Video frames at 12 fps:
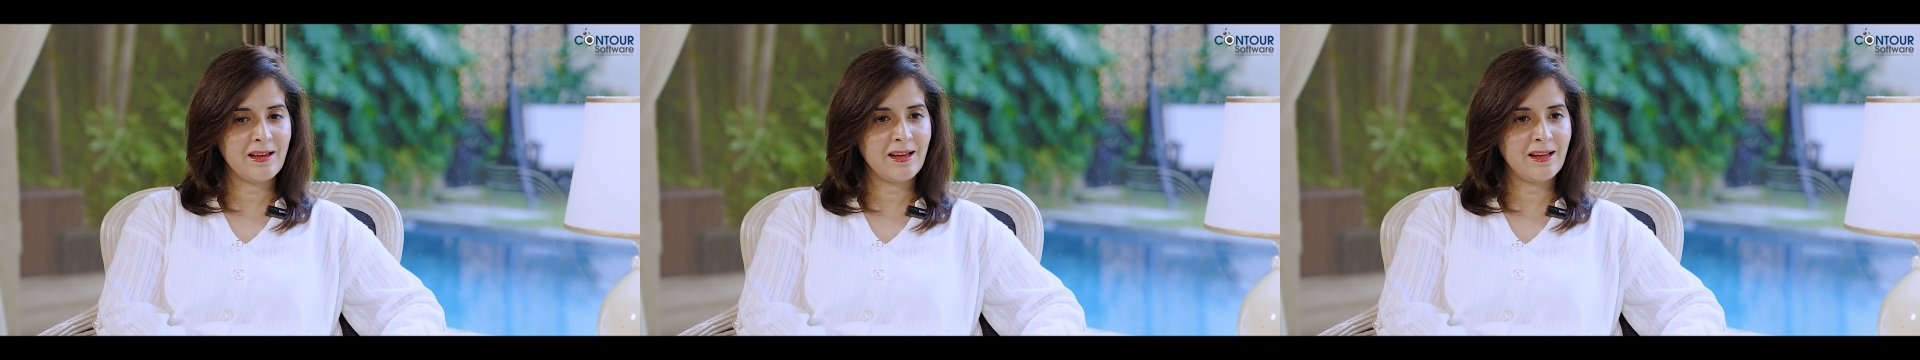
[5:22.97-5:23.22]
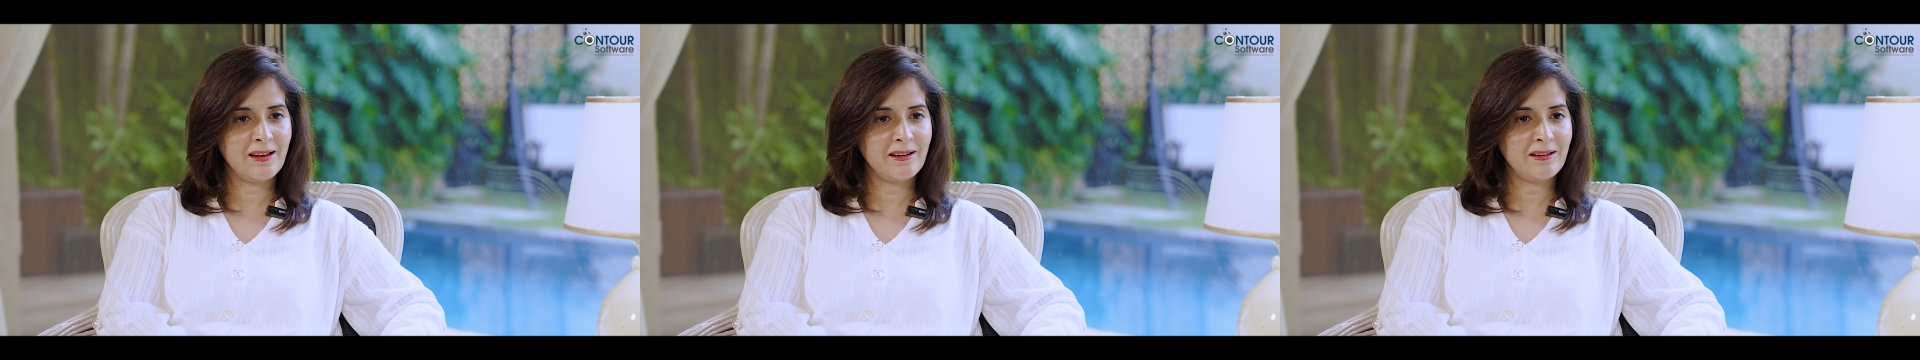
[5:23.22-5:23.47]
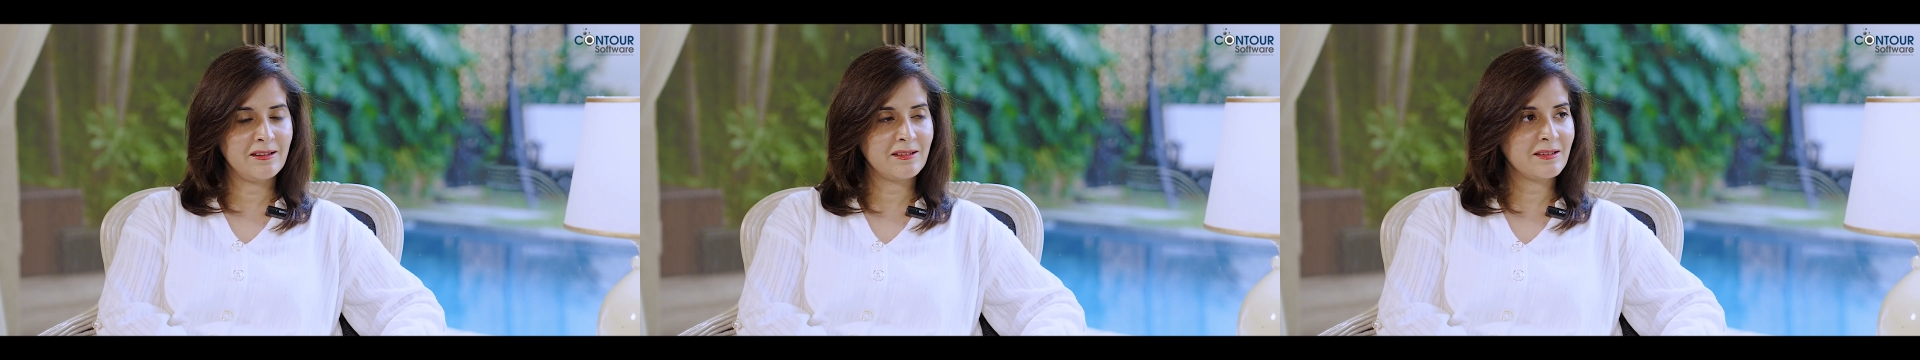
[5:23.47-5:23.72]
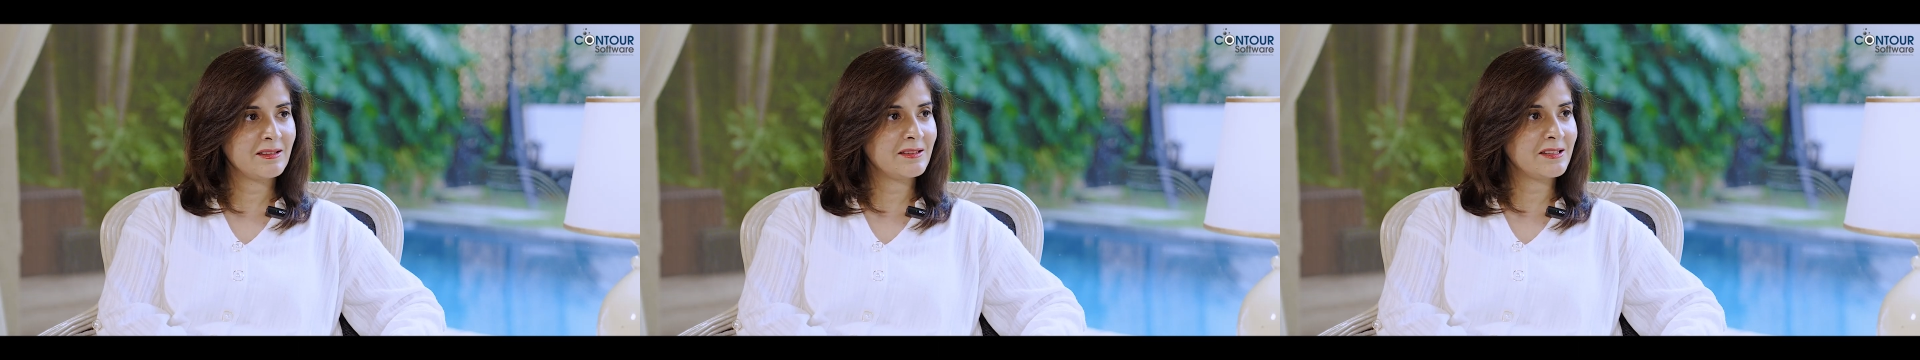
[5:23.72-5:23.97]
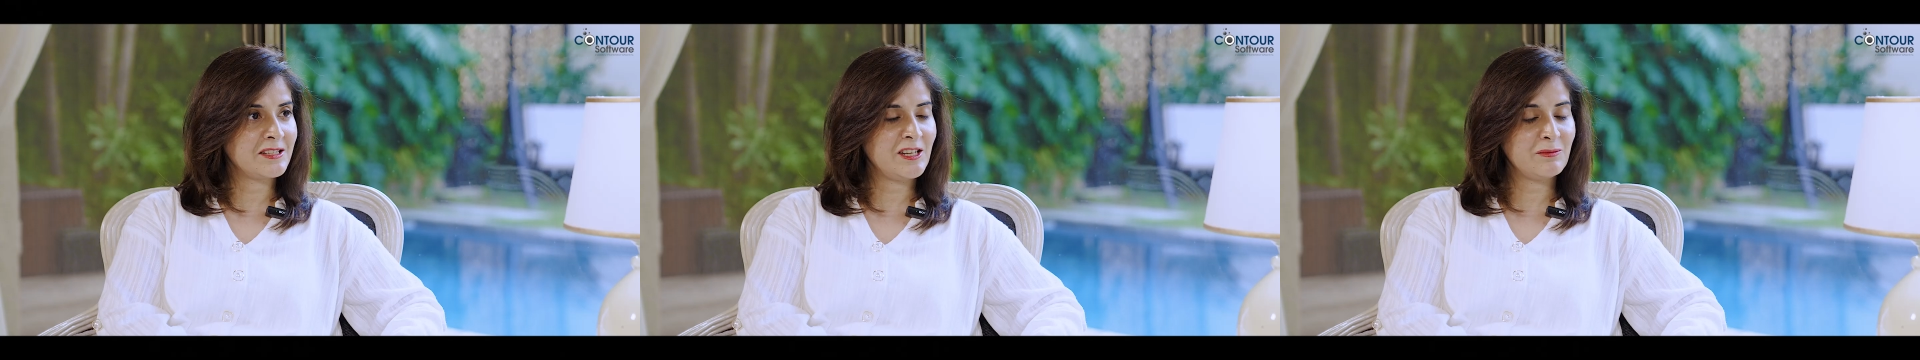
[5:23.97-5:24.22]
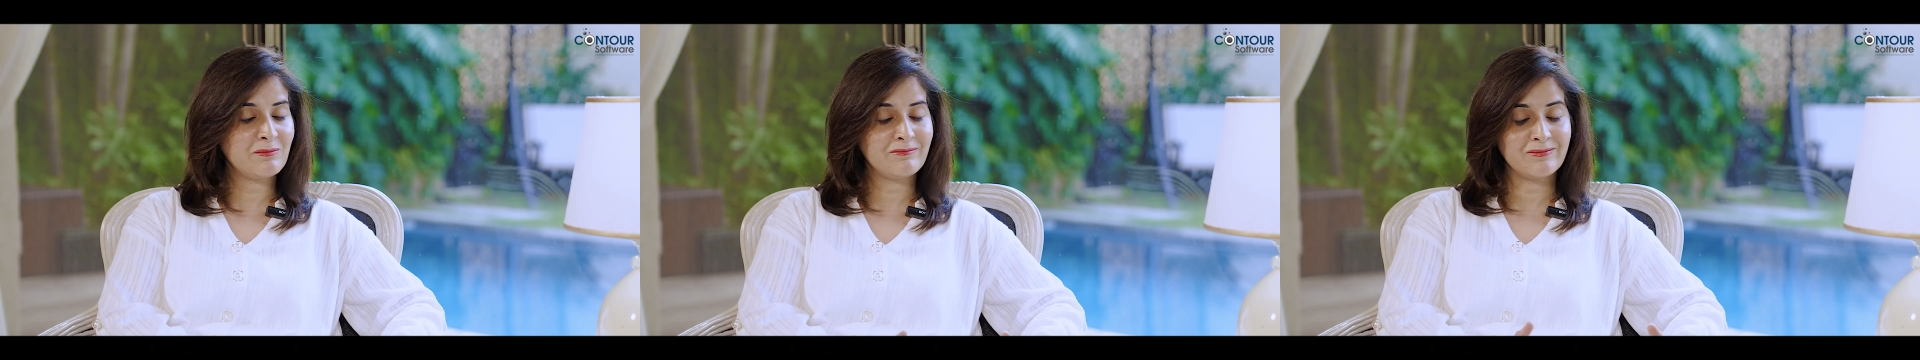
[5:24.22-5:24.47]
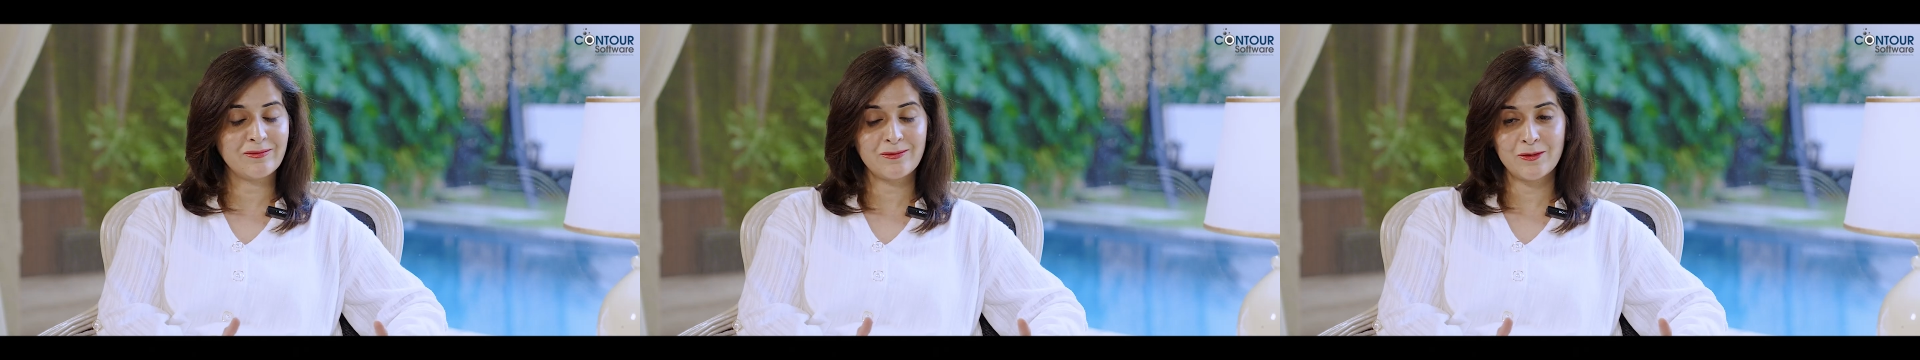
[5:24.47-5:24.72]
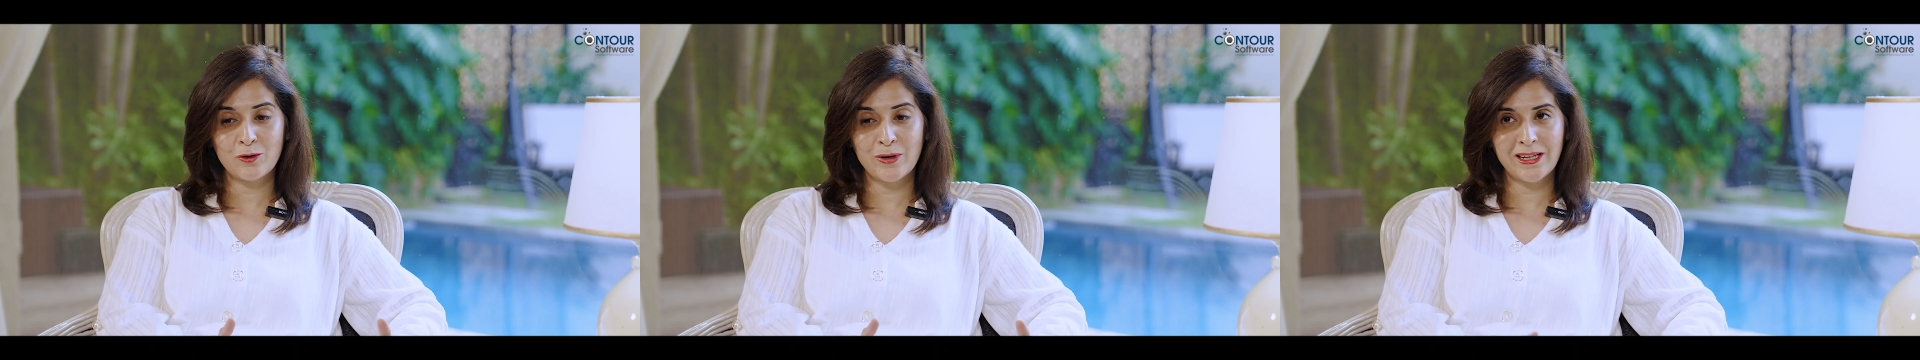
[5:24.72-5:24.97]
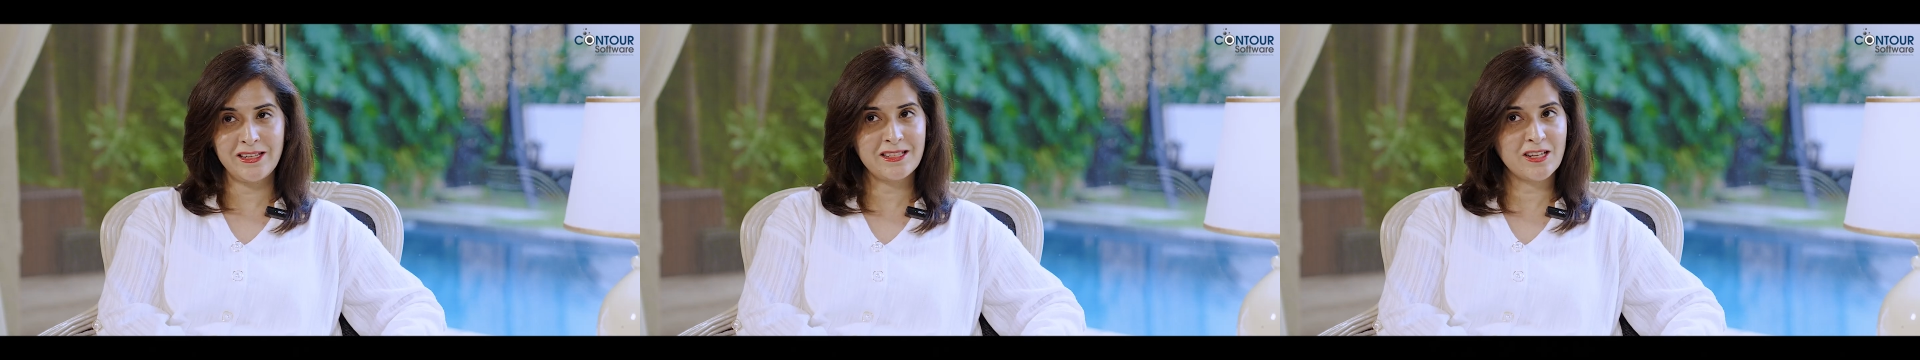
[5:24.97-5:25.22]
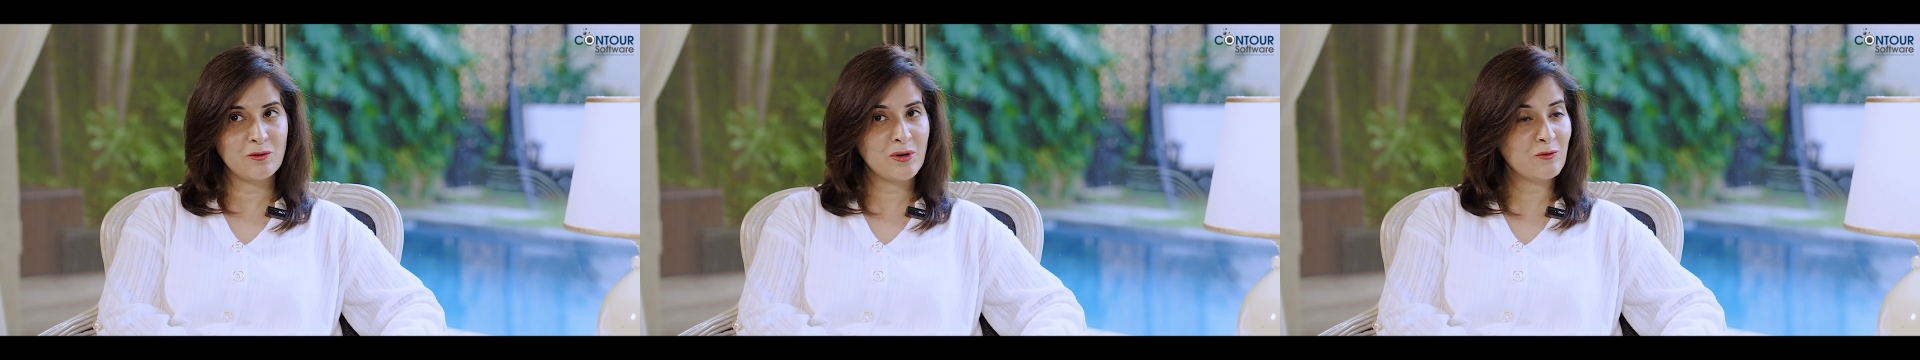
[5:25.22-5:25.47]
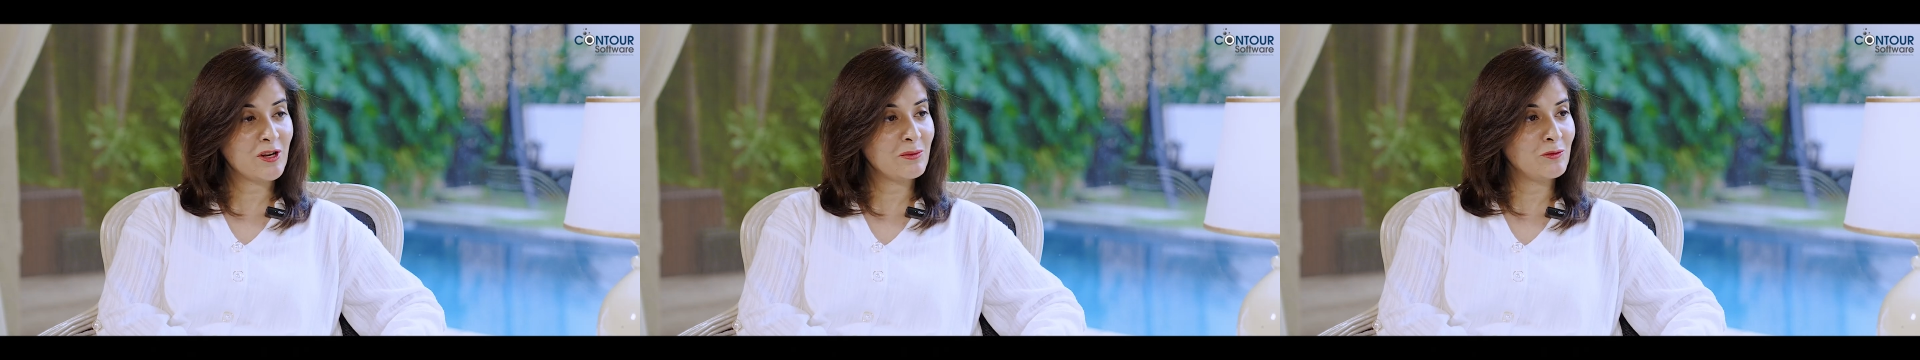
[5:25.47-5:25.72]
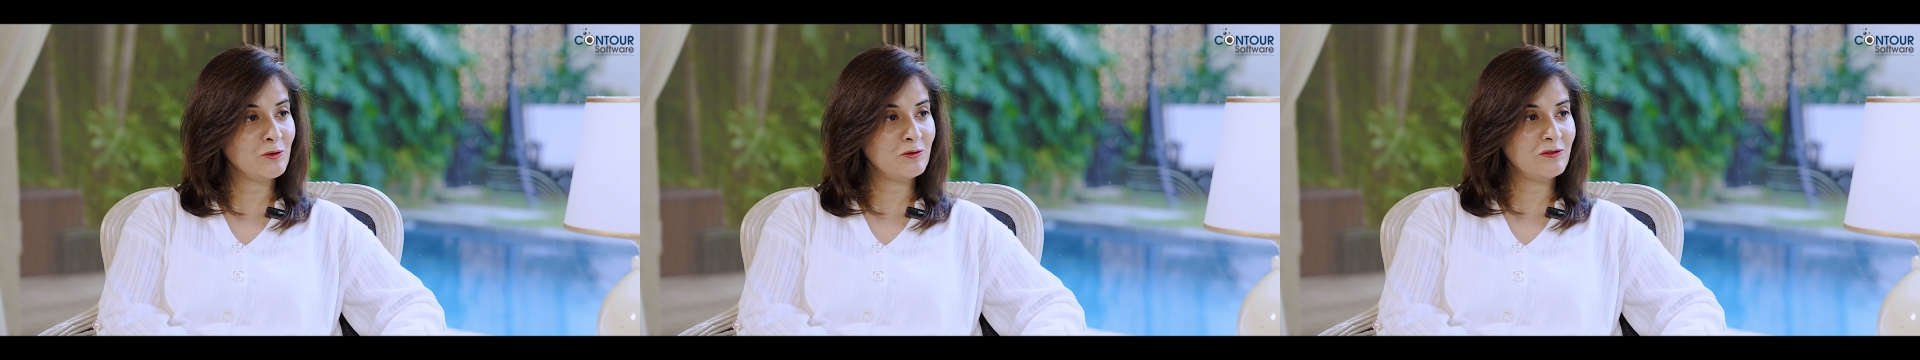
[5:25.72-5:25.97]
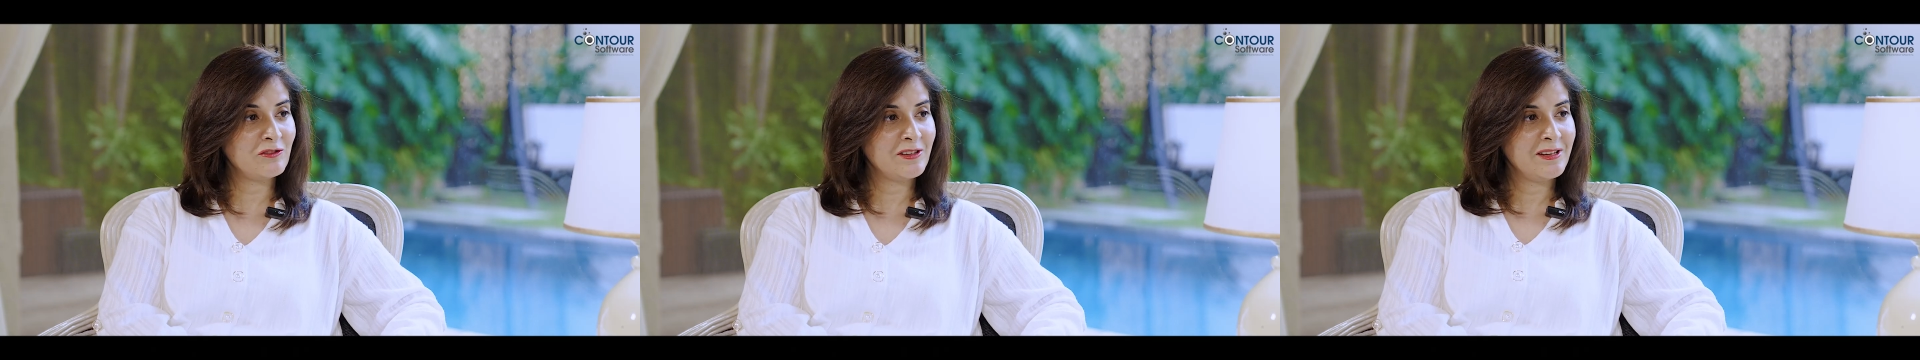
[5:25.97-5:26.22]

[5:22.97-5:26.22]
And the team quickly said, we want to move.